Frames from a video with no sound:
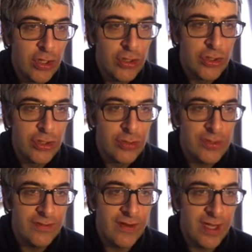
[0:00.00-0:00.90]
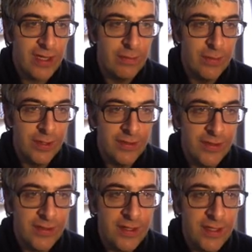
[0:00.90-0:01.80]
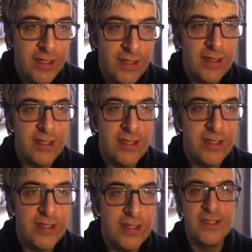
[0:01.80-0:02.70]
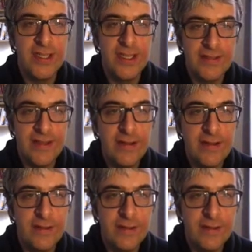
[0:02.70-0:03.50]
choose file button here in source data,